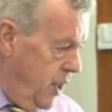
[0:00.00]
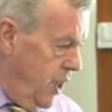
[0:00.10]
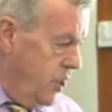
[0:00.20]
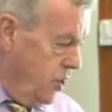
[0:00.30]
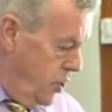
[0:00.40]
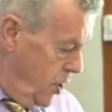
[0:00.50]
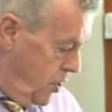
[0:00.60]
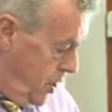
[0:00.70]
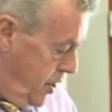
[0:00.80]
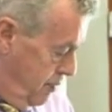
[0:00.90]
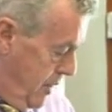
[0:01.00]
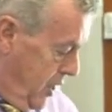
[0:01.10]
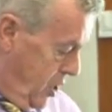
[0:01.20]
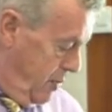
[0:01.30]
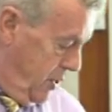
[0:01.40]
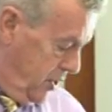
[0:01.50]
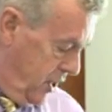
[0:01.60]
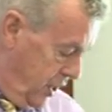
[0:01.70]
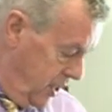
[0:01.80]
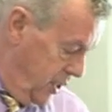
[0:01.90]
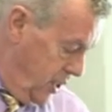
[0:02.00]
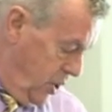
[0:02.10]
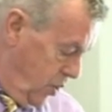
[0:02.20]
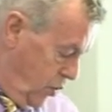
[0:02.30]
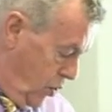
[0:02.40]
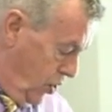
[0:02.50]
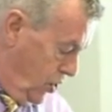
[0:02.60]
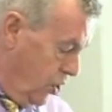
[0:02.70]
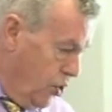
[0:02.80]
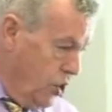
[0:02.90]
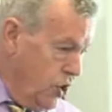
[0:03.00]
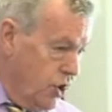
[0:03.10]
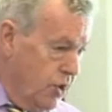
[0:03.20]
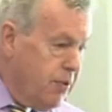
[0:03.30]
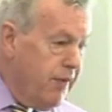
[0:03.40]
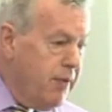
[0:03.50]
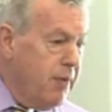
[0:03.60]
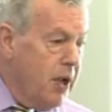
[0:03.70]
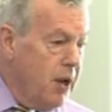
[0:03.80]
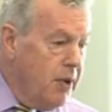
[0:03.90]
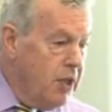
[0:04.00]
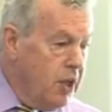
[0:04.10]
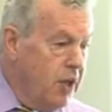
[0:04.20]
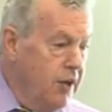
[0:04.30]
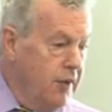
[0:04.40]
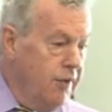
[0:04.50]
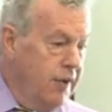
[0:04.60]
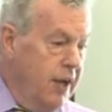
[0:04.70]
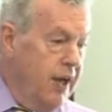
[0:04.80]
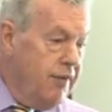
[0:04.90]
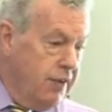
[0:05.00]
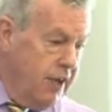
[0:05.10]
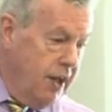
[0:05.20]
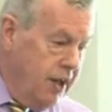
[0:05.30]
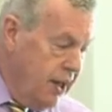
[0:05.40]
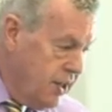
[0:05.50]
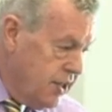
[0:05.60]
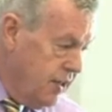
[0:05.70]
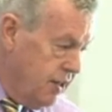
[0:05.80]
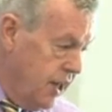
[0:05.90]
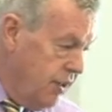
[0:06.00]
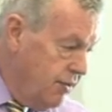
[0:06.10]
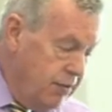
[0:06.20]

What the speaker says: As you know, the black cumin seed was, according to the Prophet Muhammad, the cure for everything except death.